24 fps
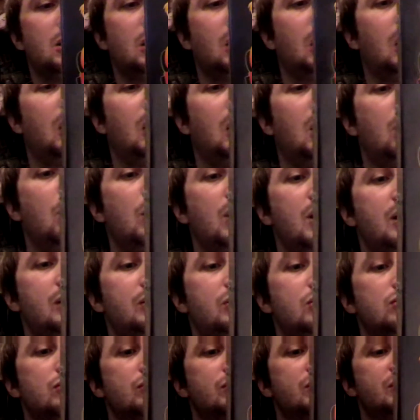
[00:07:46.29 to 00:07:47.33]
and when it
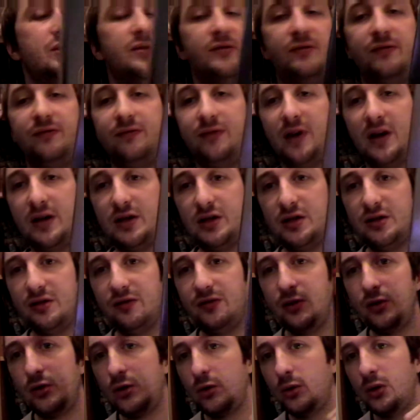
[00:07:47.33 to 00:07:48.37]
does, it fetches a
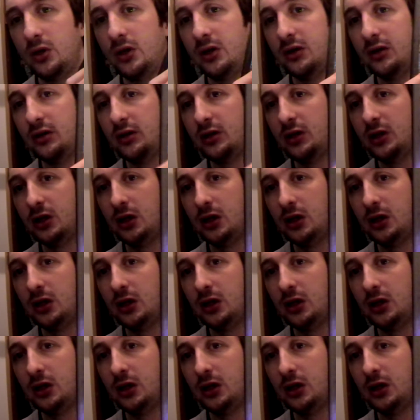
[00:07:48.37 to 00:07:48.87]
few quid.